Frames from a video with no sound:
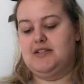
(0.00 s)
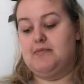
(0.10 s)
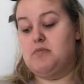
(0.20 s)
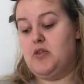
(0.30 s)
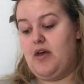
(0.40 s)
is her
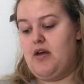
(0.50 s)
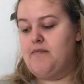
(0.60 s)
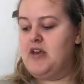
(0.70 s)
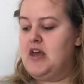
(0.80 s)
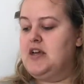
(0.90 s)
mother.
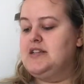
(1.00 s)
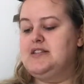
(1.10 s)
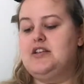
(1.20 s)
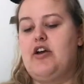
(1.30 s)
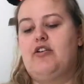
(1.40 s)

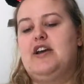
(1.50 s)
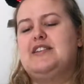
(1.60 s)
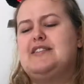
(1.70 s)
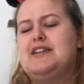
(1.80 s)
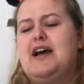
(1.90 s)
So
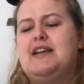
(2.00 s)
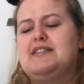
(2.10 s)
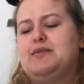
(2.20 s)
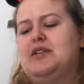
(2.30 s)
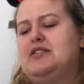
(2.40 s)
it's a
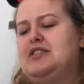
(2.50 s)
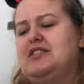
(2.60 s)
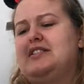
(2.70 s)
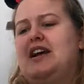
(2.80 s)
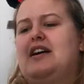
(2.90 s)
nice one.
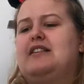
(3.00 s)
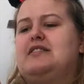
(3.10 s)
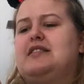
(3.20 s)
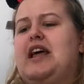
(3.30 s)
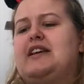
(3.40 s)

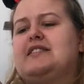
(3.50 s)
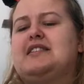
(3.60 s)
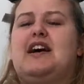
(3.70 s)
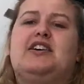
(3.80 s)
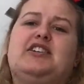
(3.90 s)
Leia's
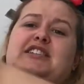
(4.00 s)
sat at her